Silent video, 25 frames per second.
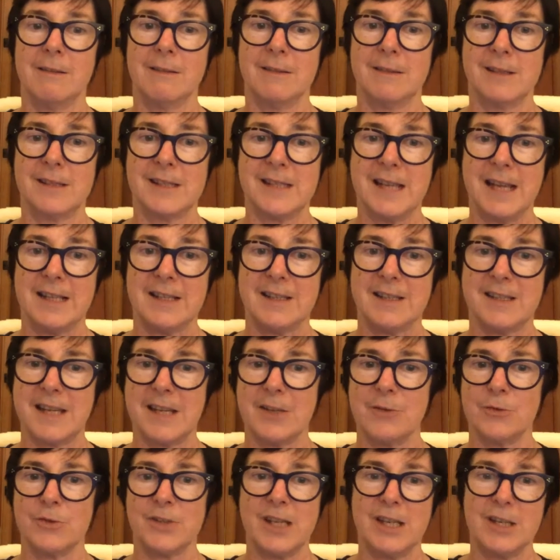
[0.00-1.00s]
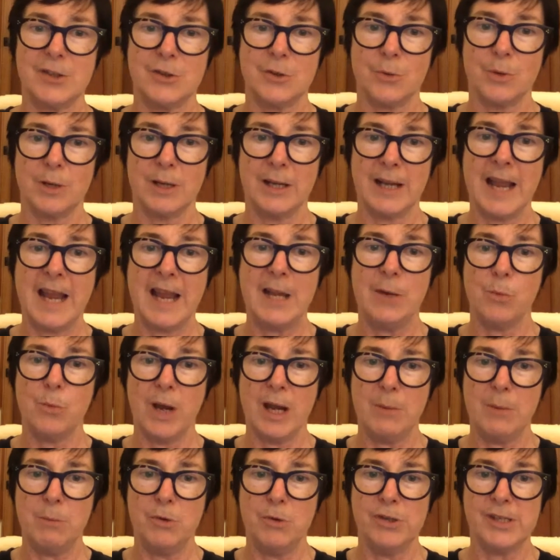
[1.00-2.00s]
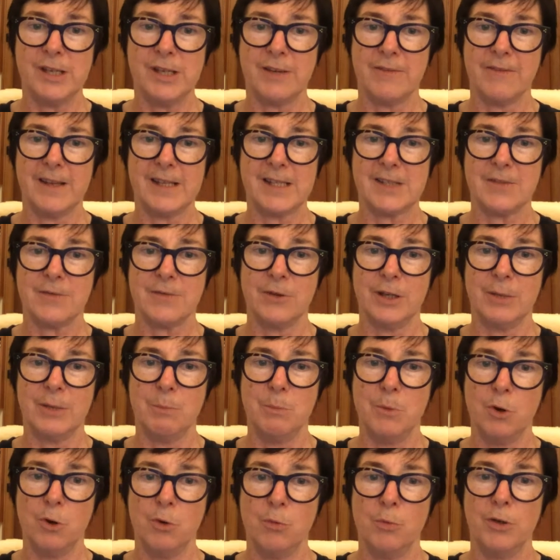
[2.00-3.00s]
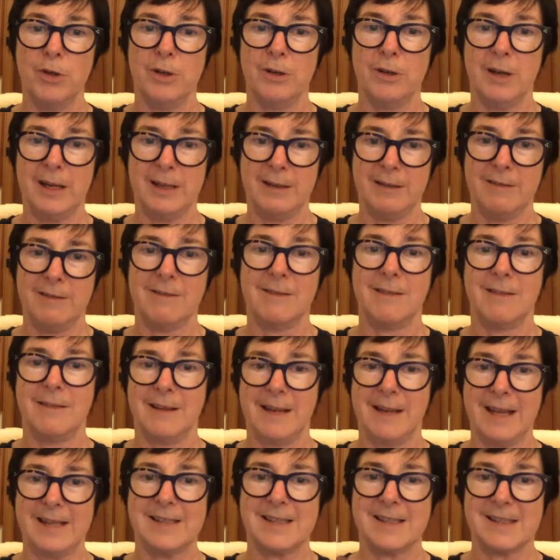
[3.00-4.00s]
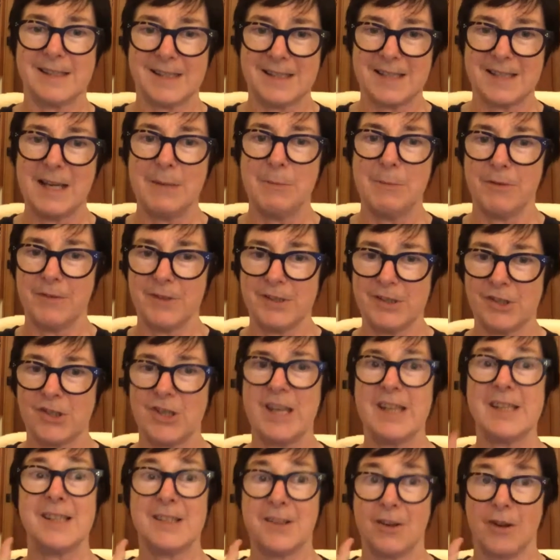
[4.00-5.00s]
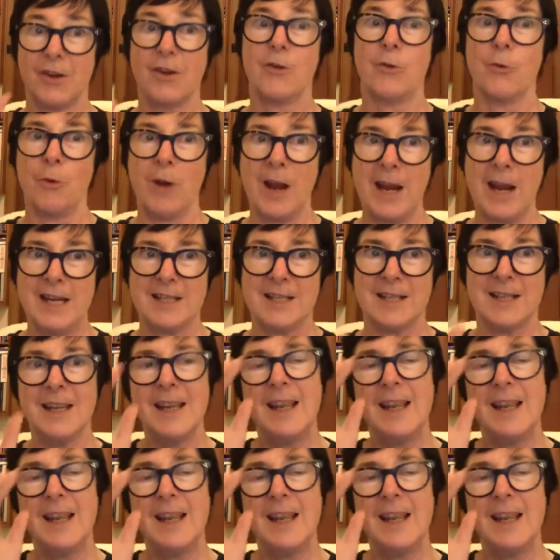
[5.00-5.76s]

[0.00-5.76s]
set, settles into a laneway music festival in Melbourne and gets its steam off its chest, great.